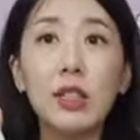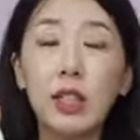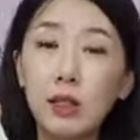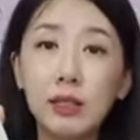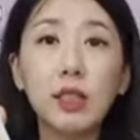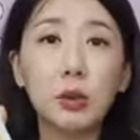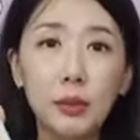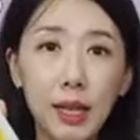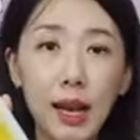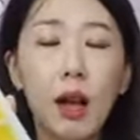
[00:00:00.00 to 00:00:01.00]
Here in
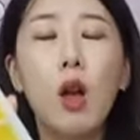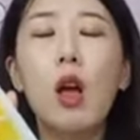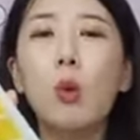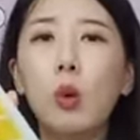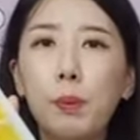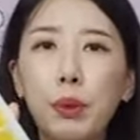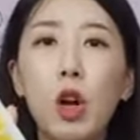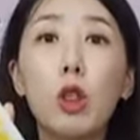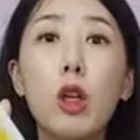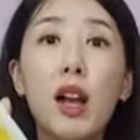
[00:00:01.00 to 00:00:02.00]
Korea, we put a
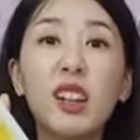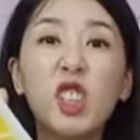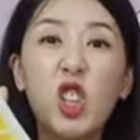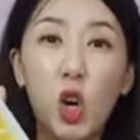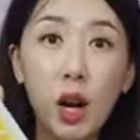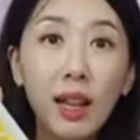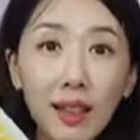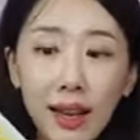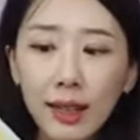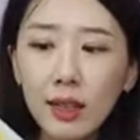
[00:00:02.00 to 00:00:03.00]
lot of
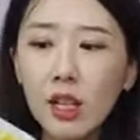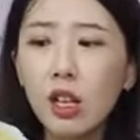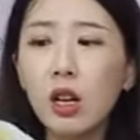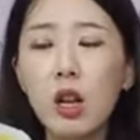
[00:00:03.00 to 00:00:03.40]
garlic in here.